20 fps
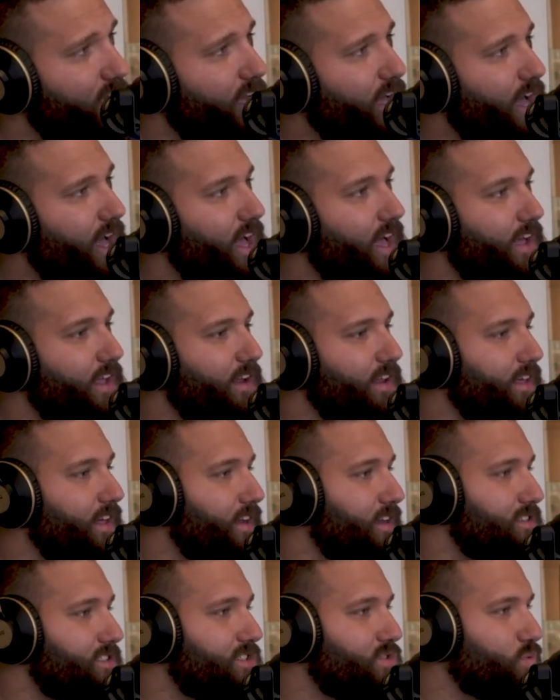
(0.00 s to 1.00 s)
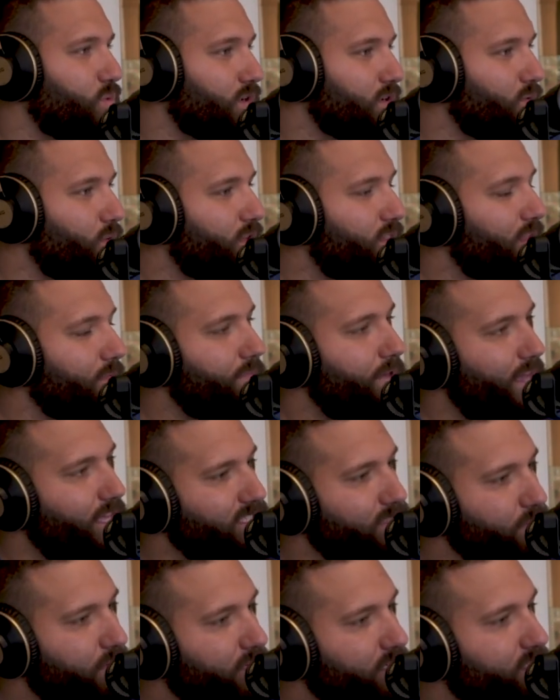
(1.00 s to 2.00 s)
And again, it's just working with them,
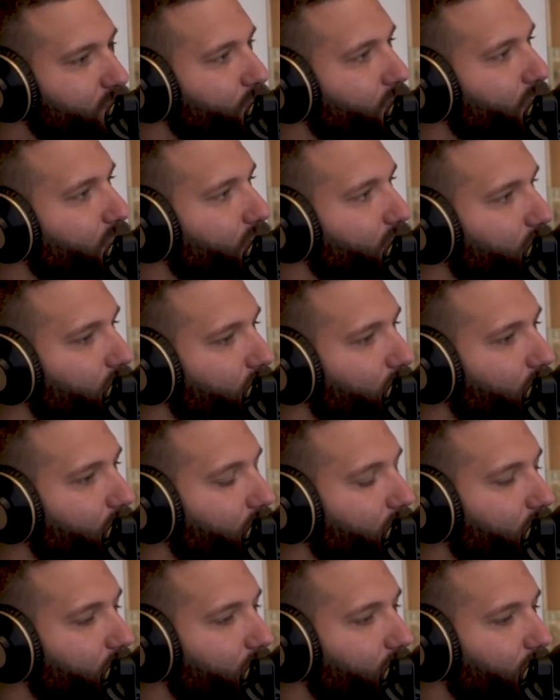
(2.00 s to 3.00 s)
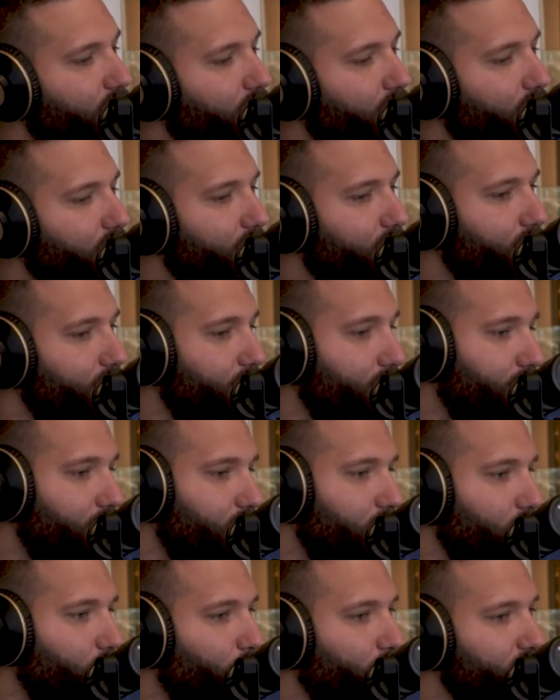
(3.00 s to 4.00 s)
case management and
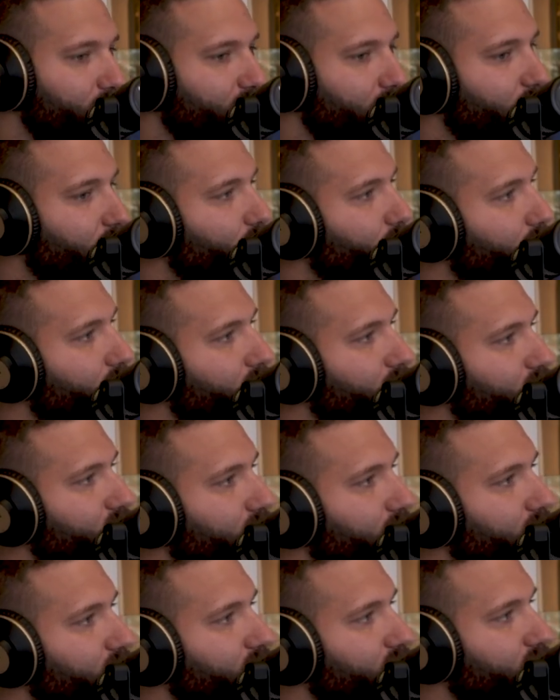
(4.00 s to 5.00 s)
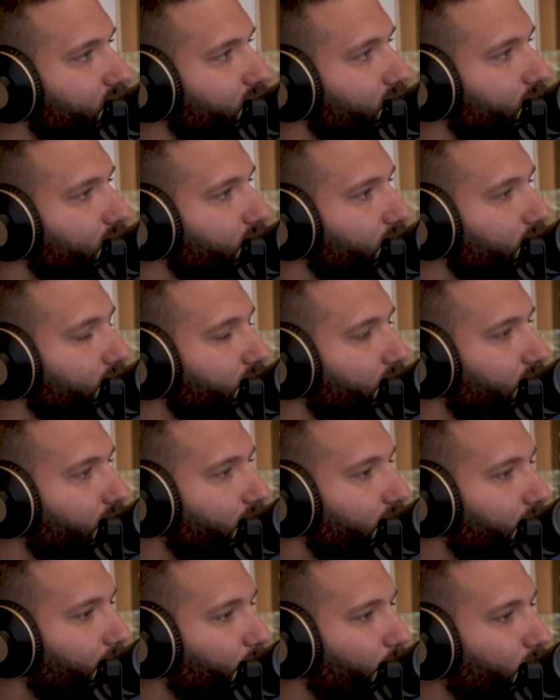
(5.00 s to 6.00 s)
the ones that are ready to change and
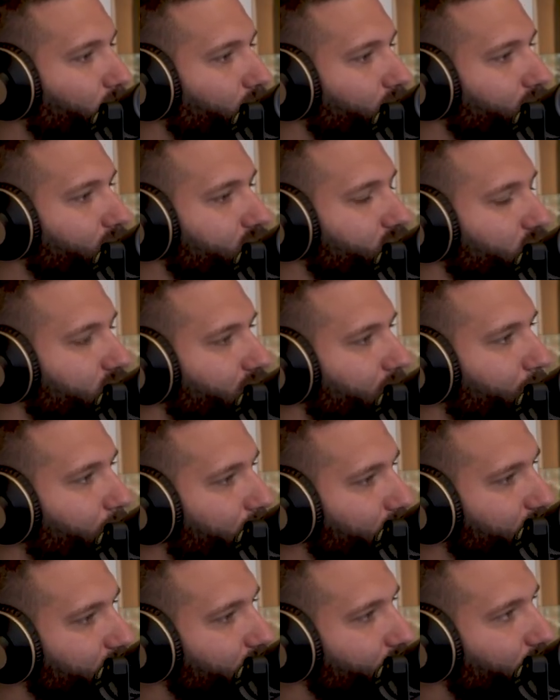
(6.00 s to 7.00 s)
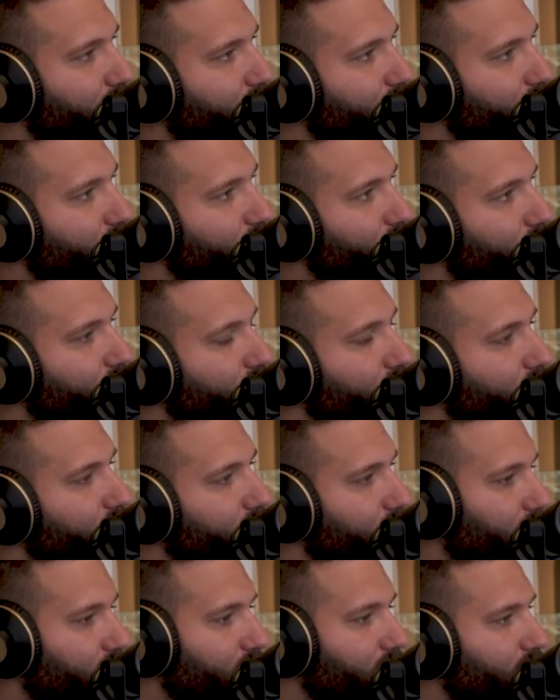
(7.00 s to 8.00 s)
willing to show that positive attitude and,
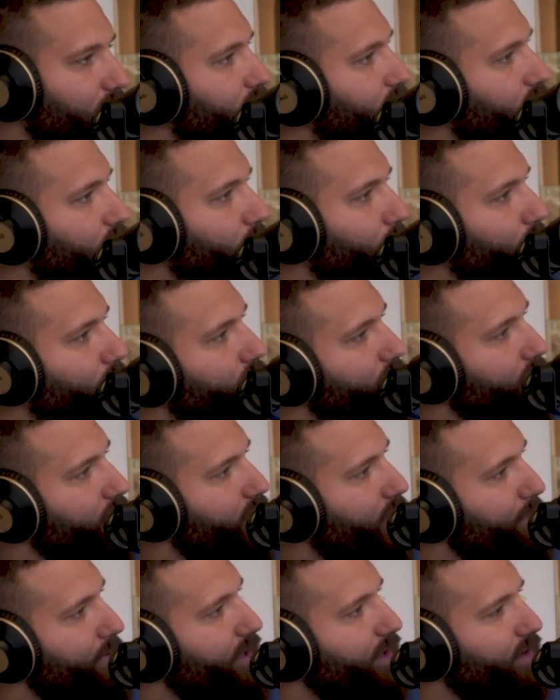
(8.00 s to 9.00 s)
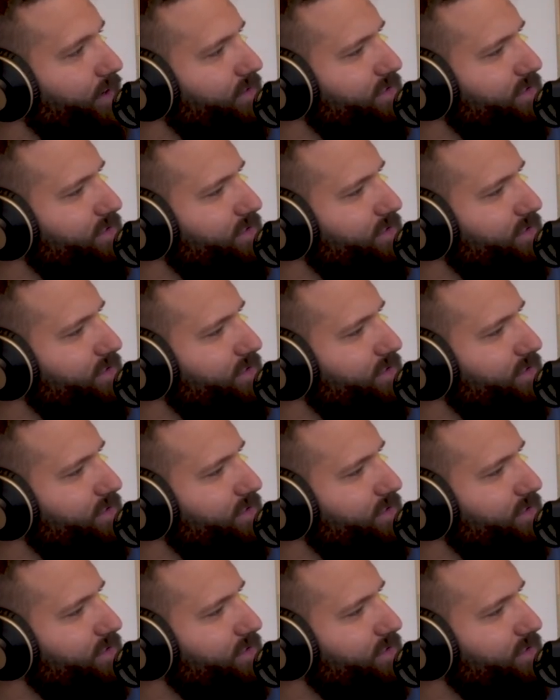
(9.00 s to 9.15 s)
willing to come in.